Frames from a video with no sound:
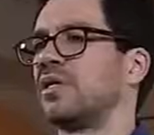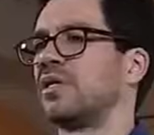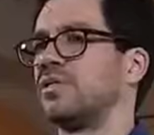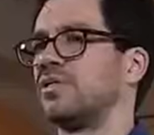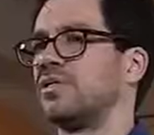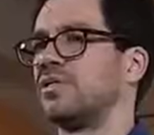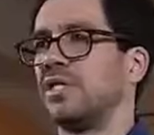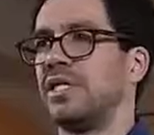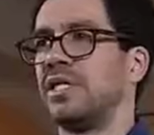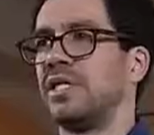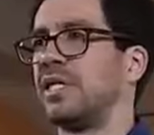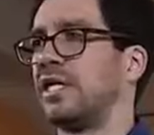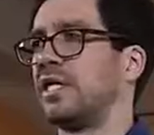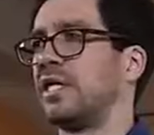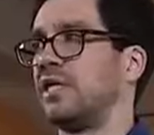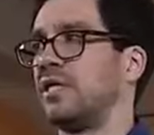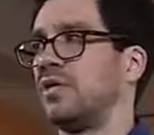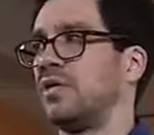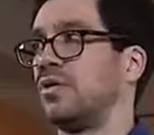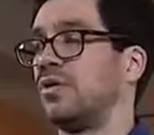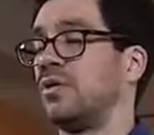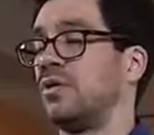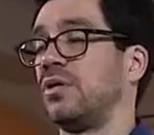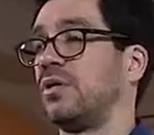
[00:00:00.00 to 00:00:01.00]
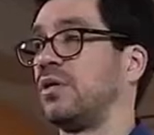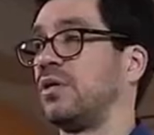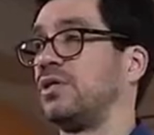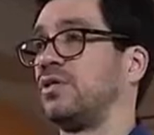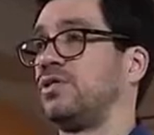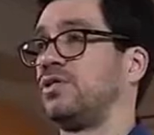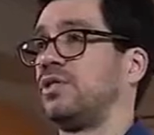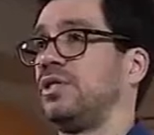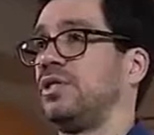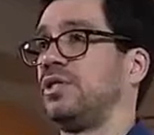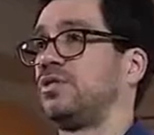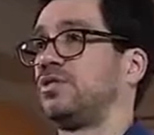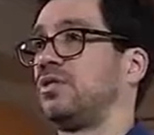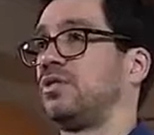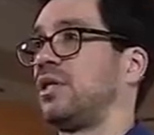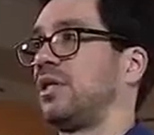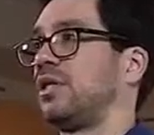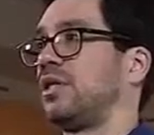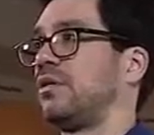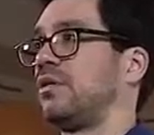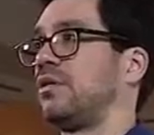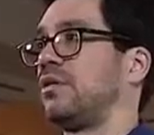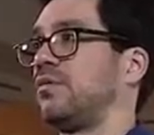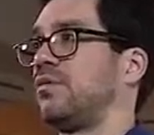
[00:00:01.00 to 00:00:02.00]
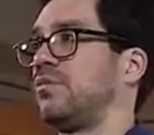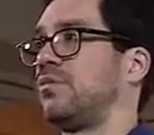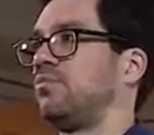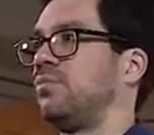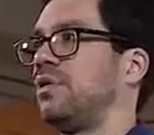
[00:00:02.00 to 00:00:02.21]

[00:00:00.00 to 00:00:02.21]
I can say that in all honesty. It's like